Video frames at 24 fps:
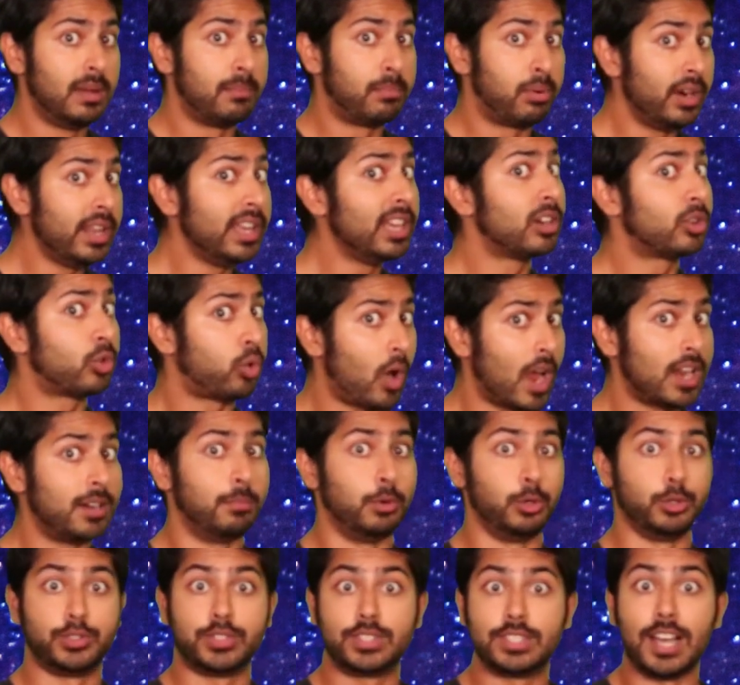Pretty
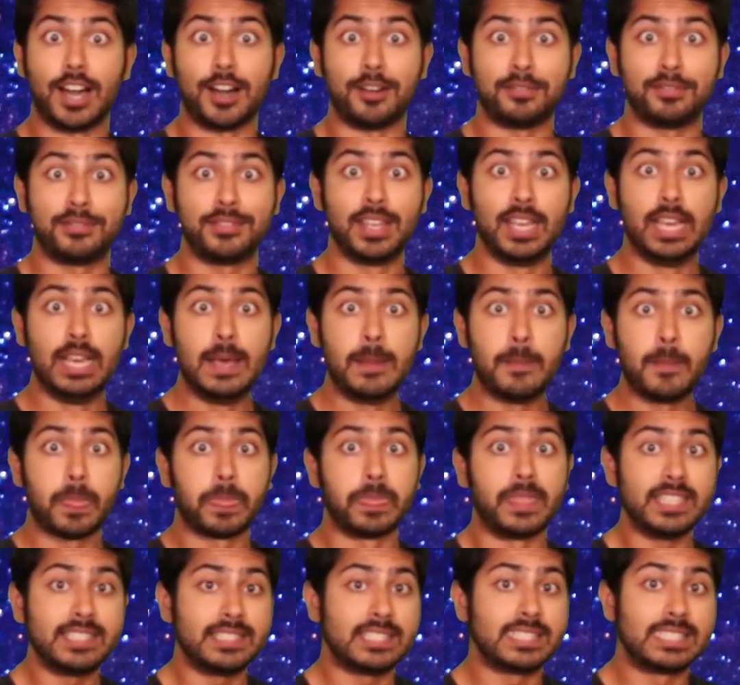incredible stuff.
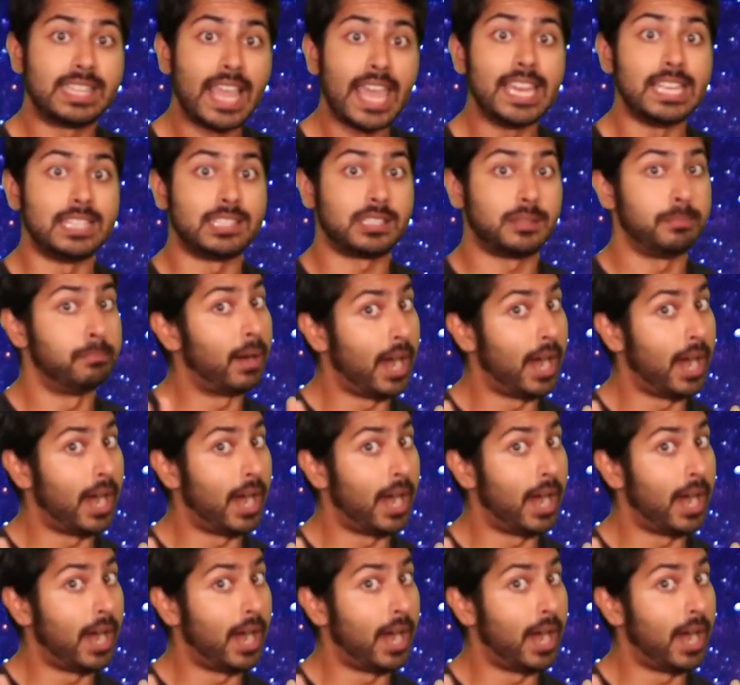This state,